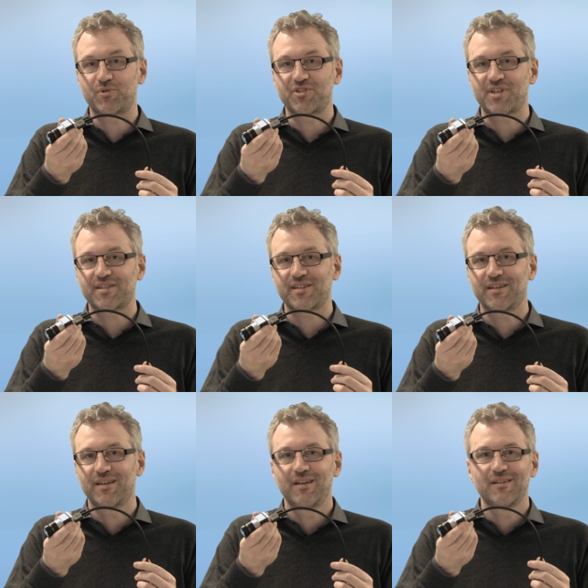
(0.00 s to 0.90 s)

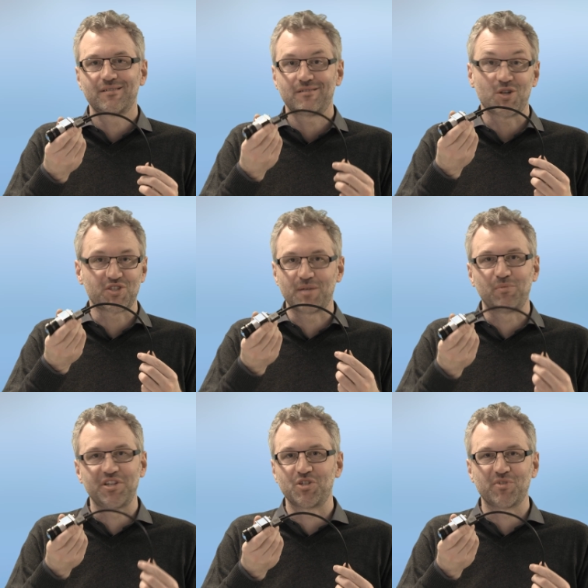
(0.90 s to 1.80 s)
processing or
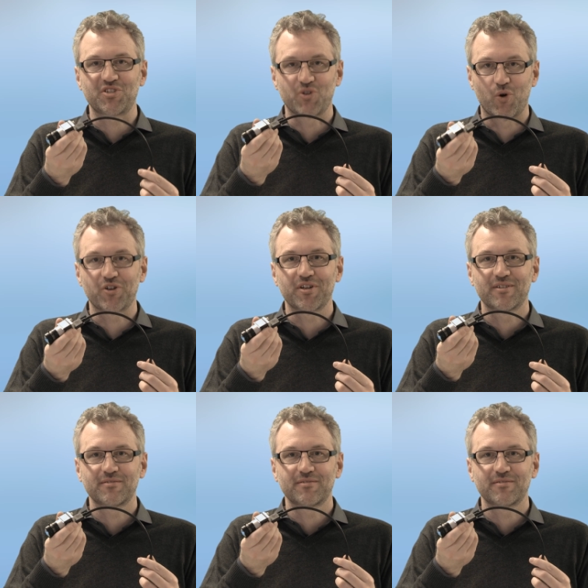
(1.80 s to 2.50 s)
simply to be stored.